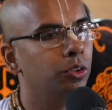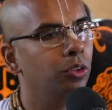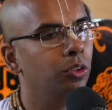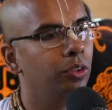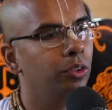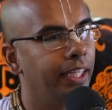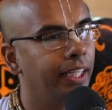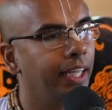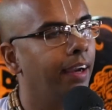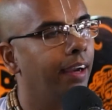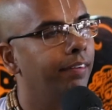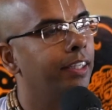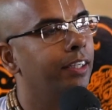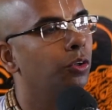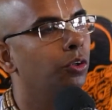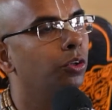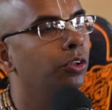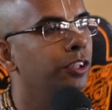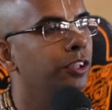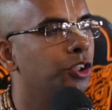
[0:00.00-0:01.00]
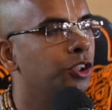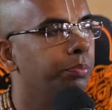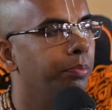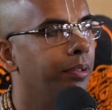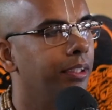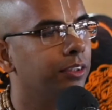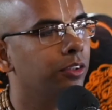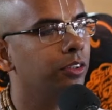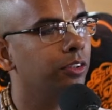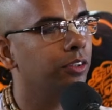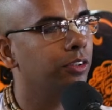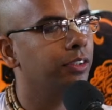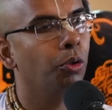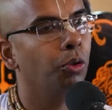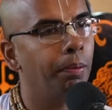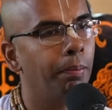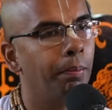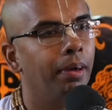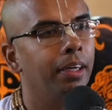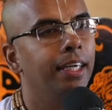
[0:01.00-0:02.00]
they have their own instruments. So there's
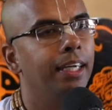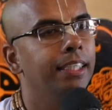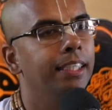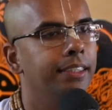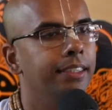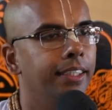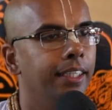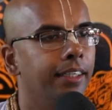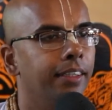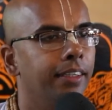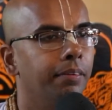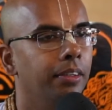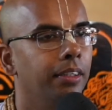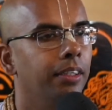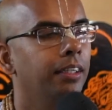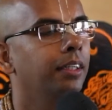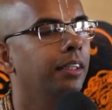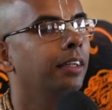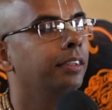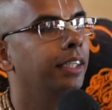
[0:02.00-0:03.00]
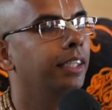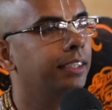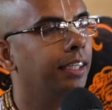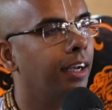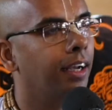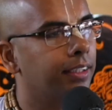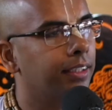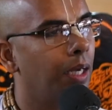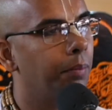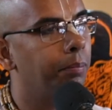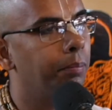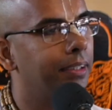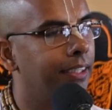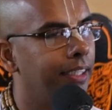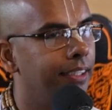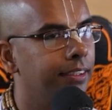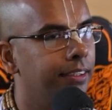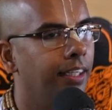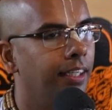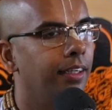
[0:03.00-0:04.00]
Upamana is there, there's Arthapati
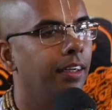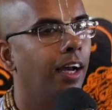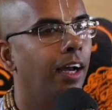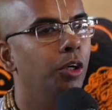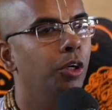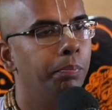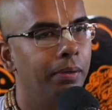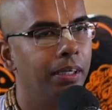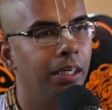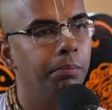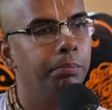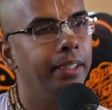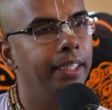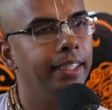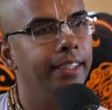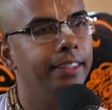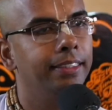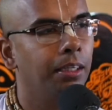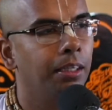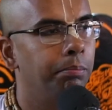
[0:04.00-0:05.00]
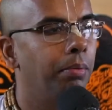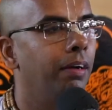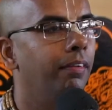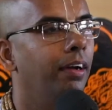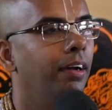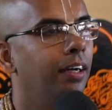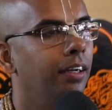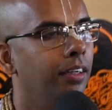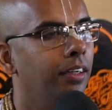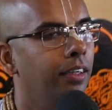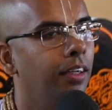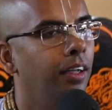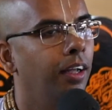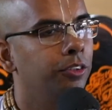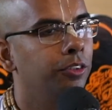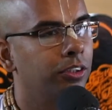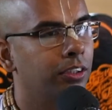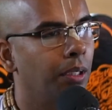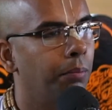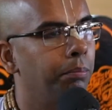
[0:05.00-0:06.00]
is there, Anupalabdhi, Sambhava.
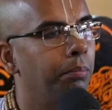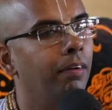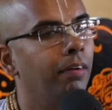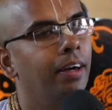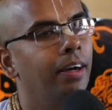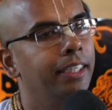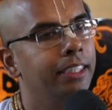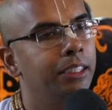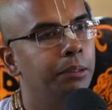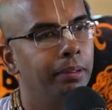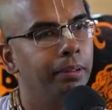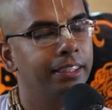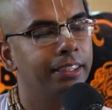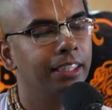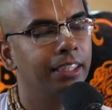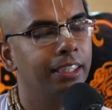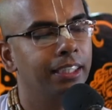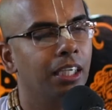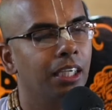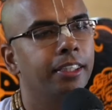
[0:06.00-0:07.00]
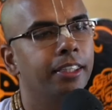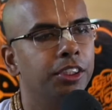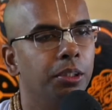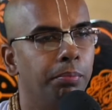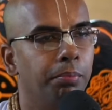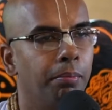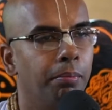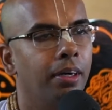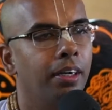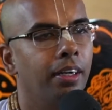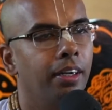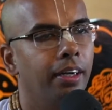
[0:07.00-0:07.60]
So Sambhava is basically Prataksha Pramana.